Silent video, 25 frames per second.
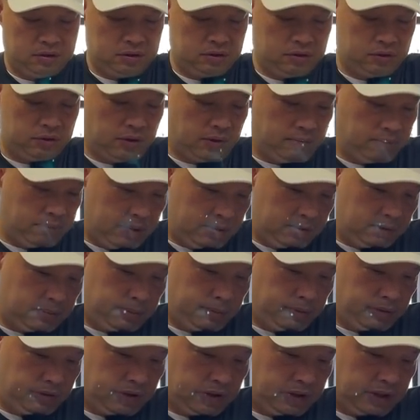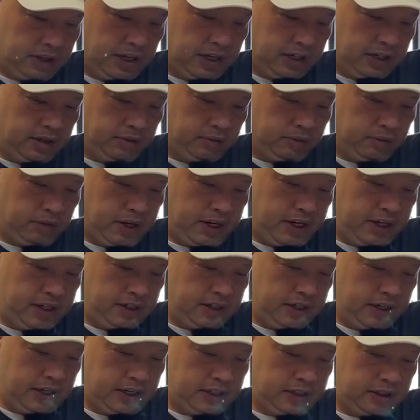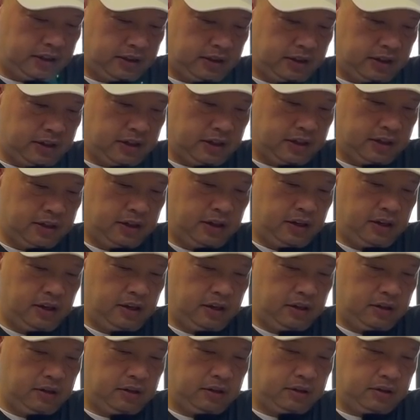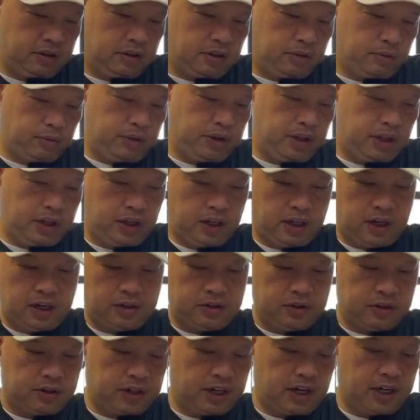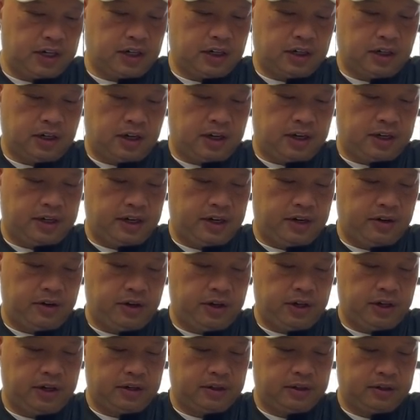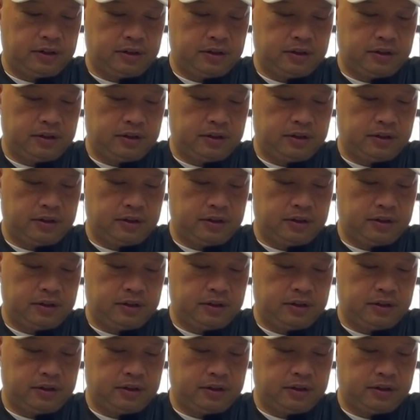So I'm supposed to knock it right at the 3 o'clock or 9 o'clock area.